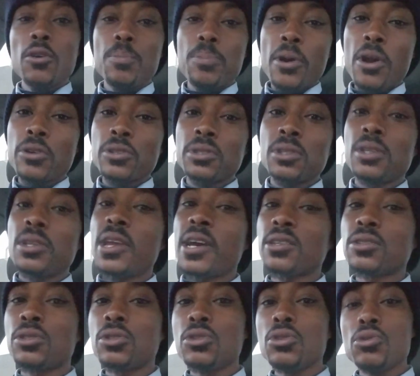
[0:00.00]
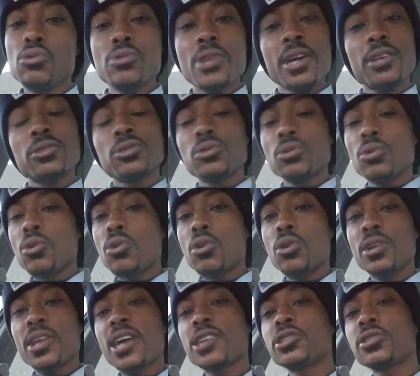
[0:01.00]
person next to you next door,
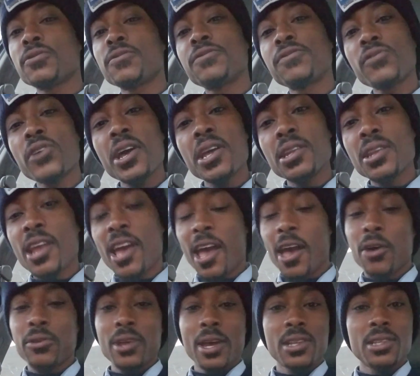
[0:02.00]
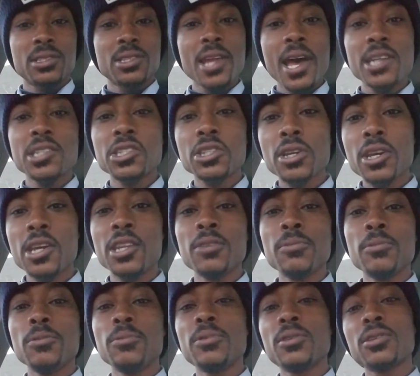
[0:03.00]
that's your friend now. That is not your
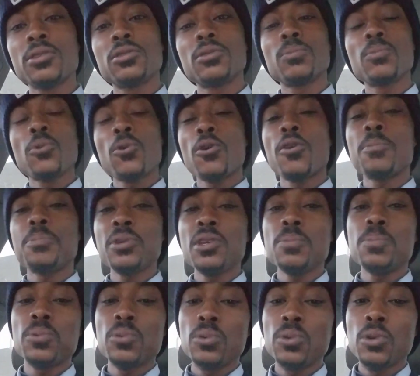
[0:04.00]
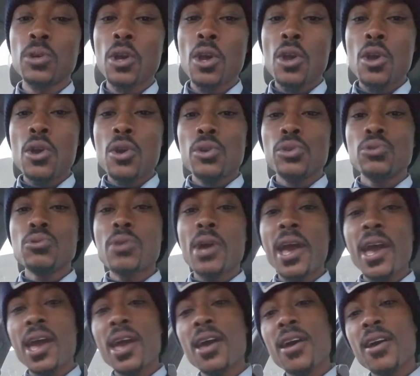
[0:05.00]
enemy, because the more people you
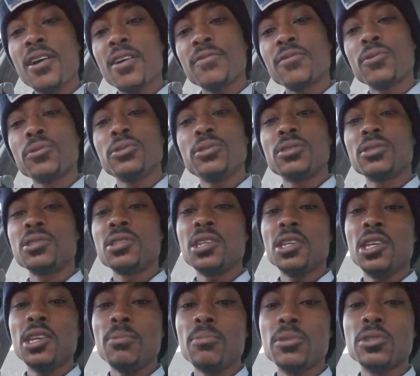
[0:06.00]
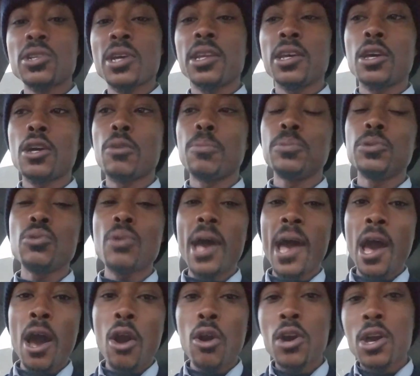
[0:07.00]
have on your team trying to help you
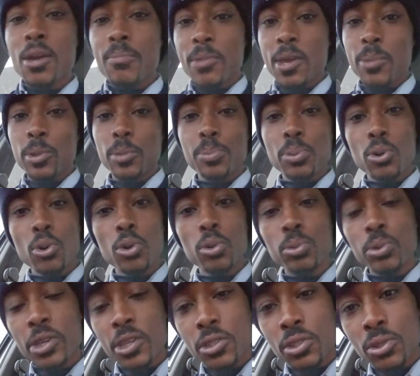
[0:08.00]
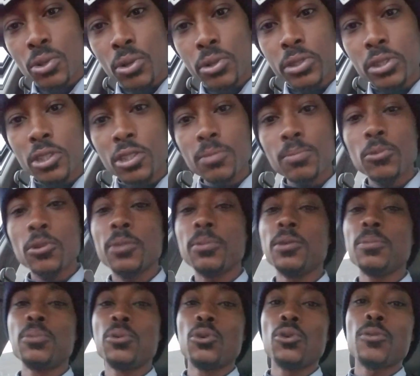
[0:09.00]
out, maybe pull resources,
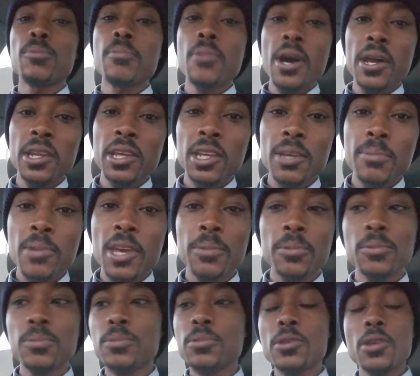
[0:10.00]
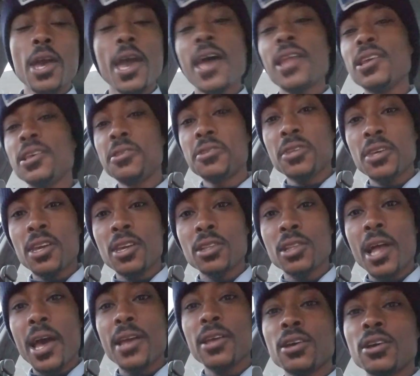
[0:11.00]
maybe pull money, maybe anything,
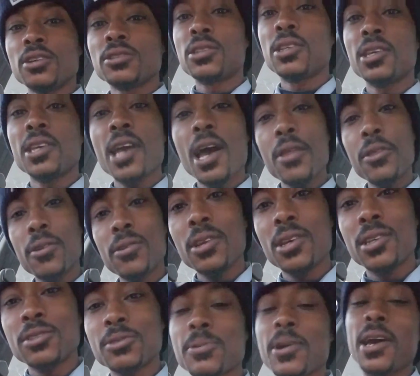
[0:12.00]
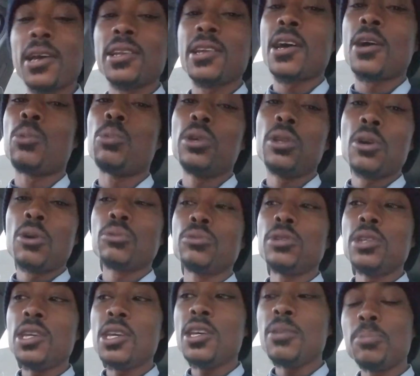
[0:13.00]
like togetherness right now. We don't
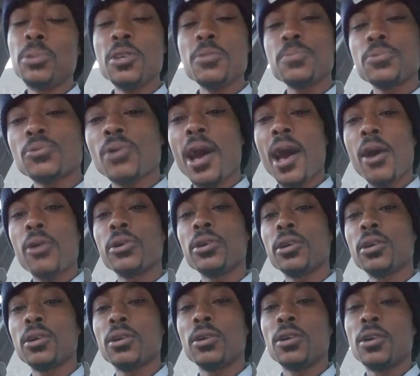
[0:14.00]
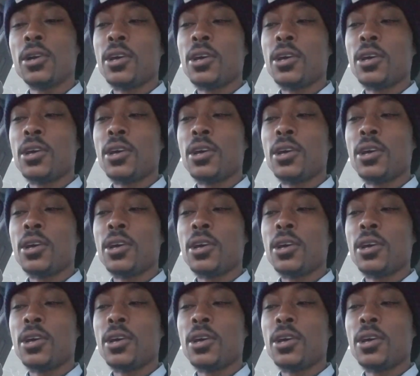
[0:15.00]
need people out here